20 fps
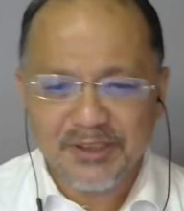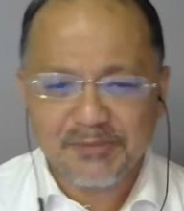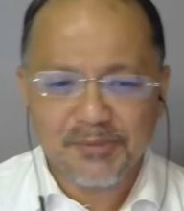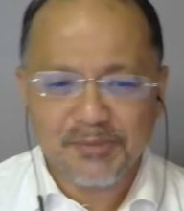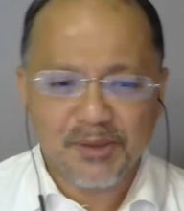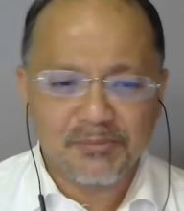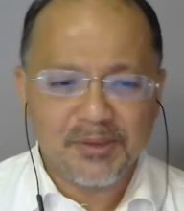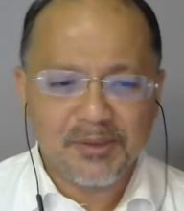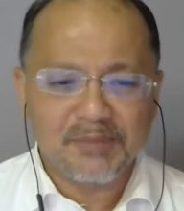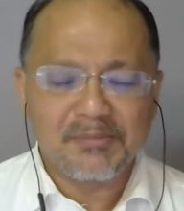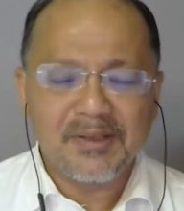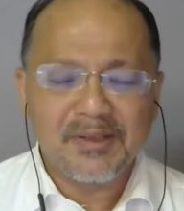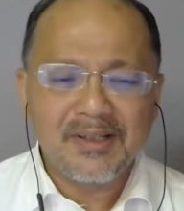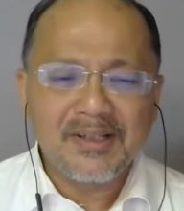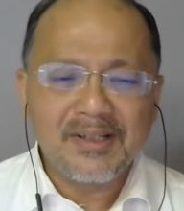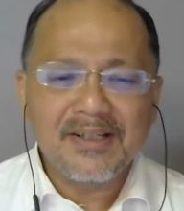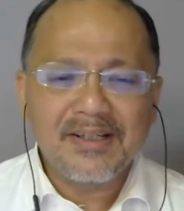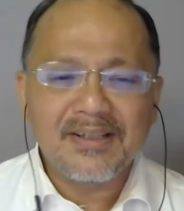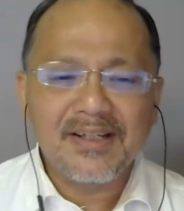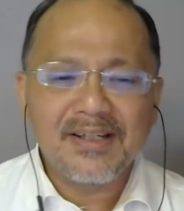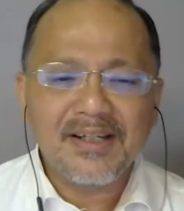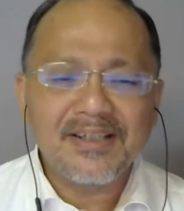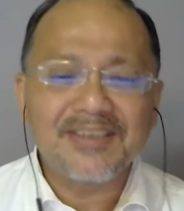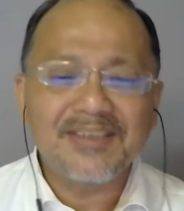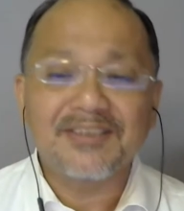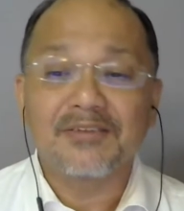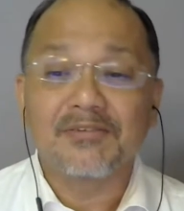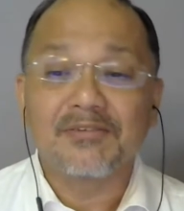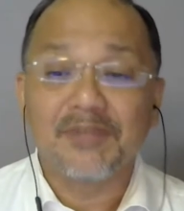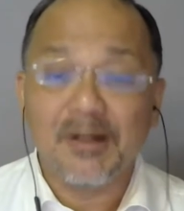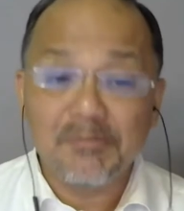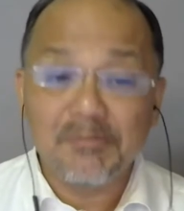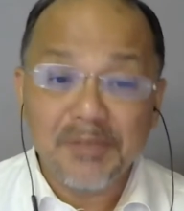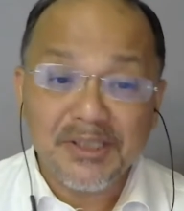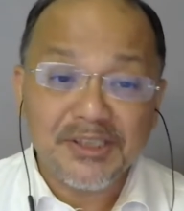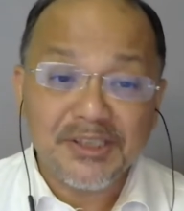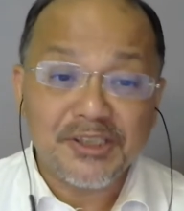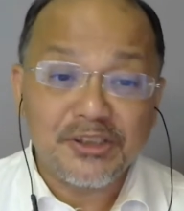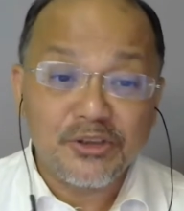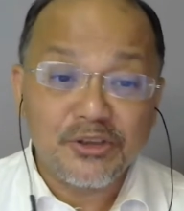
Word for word: this problem, that is rubbish.